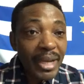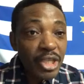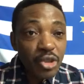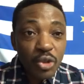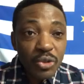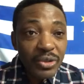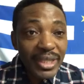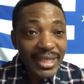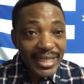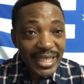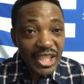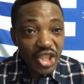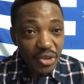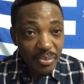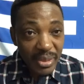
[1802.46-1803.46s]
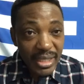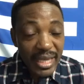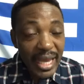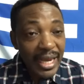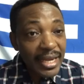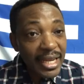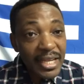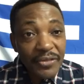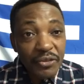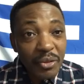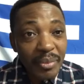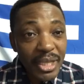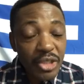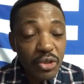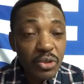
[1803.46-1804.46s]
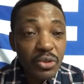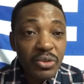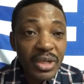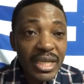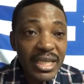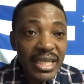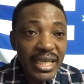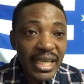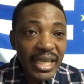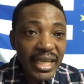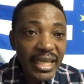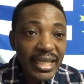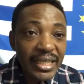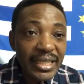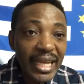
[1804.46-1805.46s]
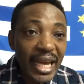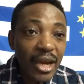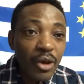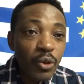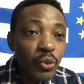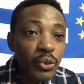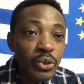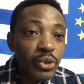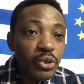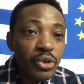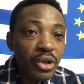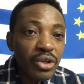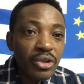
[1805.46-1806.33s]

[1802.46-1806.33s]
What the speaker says: my children teach me. I learn from my children. Now you